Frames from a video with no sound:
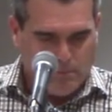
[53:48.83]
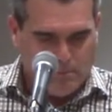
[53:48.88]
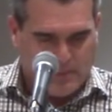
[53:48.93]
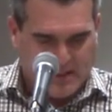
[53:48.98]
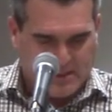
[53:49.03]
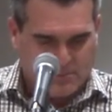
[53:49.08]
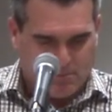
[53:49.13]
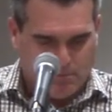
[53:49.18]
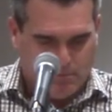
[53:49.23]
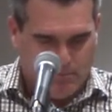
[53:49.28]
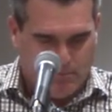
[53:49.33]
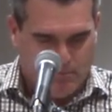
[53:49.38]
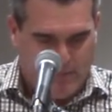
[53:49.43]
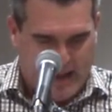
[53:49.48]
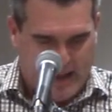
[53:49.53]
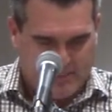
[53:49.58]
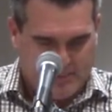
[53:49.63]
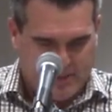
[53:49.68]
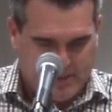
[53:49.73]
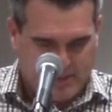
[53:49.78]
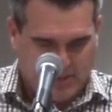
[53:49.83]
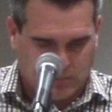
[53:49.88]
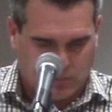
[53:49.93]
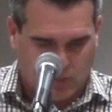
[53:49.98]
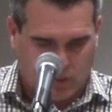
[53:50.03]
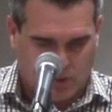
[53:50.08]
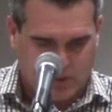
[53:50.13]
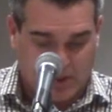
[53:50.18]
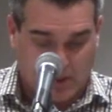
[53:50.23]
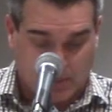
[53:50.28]
That's baptism,
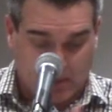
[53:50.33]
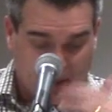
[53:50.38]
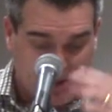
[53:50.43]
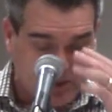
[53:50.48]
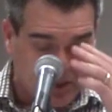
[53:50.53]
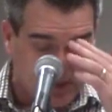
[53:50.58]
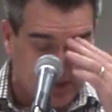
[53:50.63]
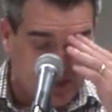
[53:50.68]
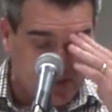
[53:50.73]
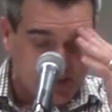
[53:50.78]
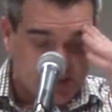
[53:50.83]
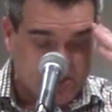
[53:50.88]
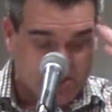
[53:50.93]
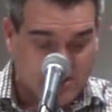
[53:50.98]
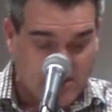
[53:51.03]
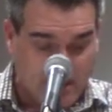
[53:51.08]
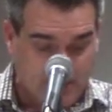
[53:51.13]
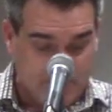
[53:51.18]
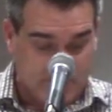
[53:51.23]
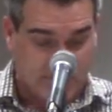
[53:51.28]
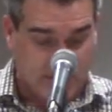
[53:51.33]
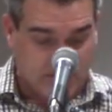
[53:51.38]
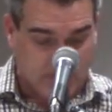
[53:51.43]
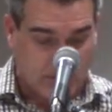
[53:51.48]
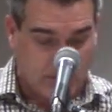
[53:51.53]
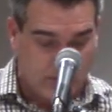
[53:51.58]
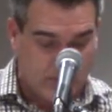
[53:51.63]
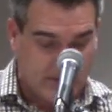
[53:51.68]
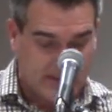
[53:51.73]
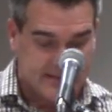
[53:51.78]
Lord's Supper. And so then the
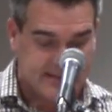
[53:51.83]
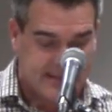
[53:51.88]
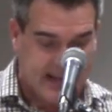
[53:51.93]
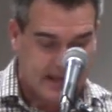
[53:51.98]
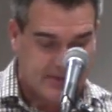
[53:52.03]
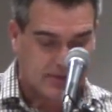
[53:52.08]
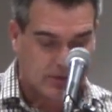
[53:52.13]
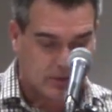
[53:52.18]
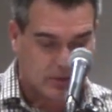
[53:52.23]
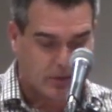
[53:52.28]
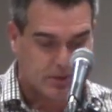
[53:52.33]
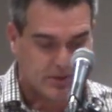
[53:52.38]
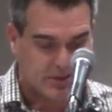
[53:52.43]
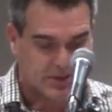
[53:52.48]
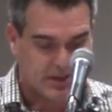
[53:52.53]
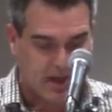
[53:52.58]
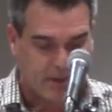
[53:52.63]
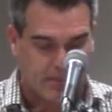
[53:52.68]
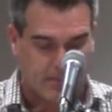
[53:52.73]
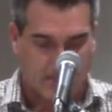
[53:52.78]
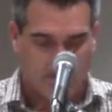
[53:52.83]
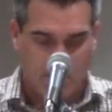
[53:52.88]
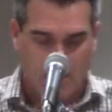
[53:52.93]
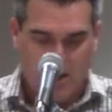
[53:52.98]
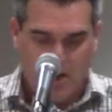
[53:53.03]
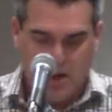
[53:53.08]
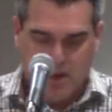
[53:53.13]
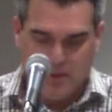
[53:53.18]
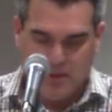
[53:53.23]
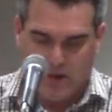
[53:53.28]
subjects who can take the Lord's Supper,
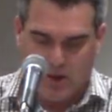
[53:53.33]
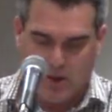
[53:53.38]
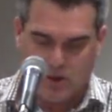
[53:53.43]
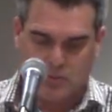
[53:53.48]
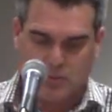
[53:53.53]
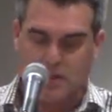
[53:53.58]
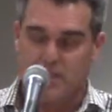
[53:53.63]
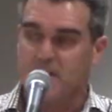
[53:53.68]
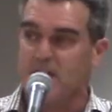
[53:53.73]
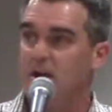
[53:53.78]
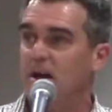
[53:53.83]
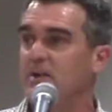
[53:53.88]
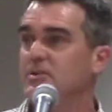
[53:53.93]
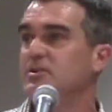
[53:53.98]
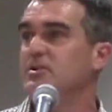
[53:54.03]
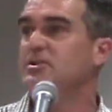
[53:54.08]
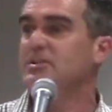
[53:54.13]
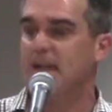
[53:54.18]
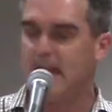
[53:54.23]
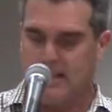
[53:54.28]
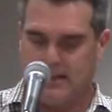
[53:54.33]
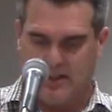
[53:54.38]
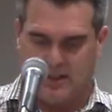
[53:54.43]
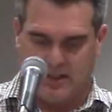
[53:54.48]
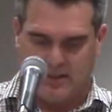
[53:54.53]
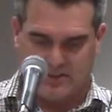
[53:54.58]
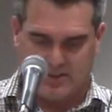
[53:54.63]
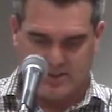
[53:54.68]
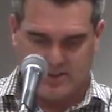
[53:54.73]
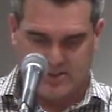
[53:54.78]
those with an
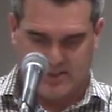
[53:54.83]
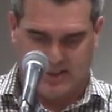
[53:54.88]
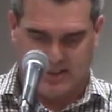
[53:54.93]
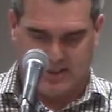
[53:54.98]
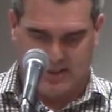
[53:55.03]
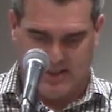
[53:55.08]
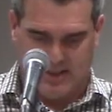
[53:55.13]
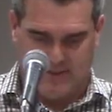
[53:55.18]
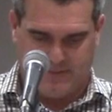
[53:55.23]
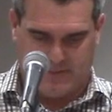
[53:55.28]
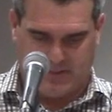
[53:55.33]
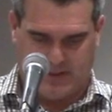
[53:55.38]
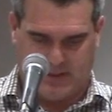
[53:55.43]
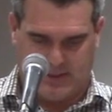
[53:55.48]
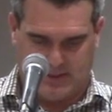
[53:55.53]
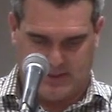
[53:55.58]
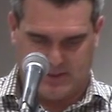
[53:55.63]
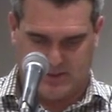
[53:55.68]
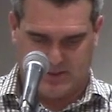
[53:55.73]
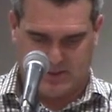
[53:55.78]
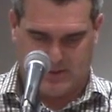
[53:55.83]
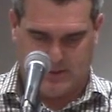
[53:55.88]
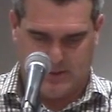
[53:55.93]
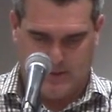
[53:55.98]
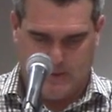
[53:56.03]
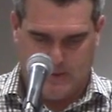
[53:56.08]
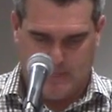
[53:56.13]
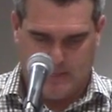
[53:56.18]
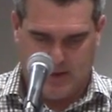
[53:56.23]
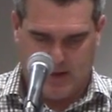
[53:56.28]
understanding of the significance
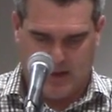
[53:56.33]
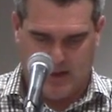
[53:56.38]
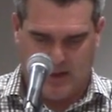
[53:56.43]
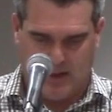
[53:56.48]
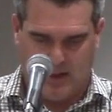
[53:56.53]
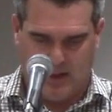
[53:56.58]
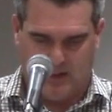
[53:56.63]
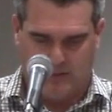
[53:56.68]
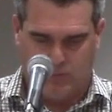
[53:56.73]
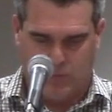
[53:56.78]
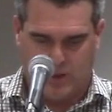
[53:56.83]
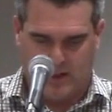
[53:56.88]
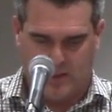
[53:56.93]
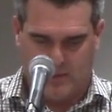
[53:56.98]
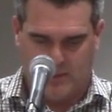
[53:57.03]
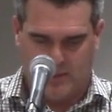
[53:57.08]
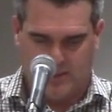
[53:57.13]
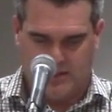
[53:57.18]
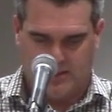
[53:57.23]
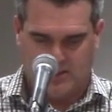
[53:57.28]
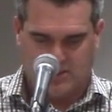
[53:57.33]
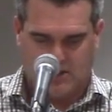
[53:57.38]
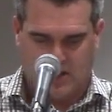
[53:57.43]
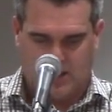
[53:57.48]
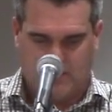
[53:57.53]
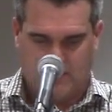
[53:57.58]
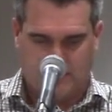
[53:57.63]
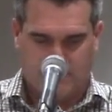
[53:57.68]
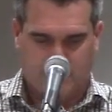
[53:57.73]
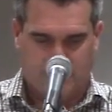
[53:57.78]
of what it means,
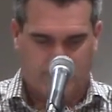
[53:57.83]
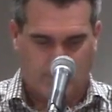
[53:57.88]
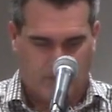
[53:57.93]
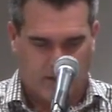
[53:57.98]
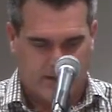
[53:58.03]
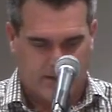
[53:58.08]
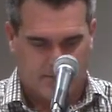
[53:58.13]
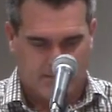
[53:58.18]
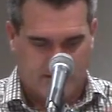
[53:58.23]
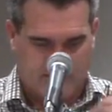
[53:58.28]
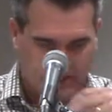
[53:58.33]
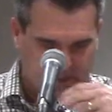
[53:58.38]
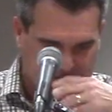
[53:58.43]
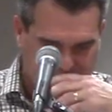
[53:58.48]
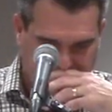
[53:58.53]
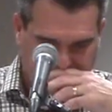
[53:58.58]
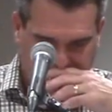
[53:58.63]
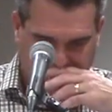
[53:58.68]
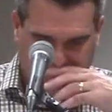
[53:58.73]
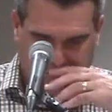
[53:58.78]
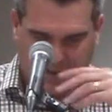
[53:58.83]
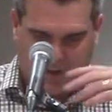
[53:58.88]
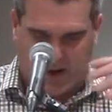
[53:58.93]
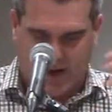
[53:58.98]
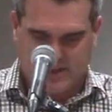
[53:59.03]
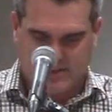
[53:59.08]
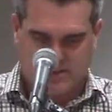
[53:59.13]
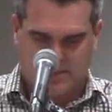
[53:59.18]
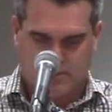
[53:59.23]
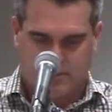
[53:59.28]
of what it means for
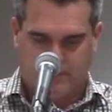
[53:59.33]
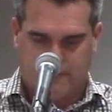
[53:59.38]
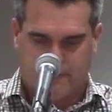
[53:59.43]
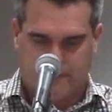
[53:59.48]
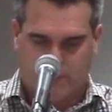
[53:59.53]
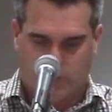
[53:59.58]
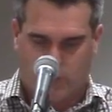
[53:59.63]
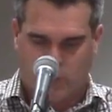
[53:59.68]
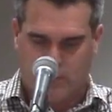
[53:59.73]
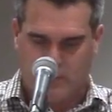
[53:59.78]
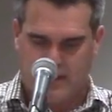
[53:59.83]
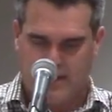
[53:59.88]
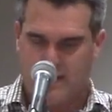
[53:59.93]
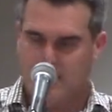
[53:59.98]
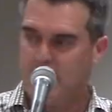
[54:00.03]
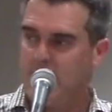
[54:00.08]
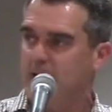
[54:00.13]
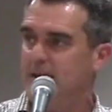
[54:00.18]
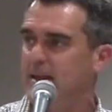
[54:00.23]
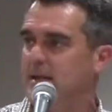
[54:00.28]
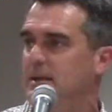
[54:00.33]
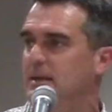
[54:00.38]
Christ to be for me and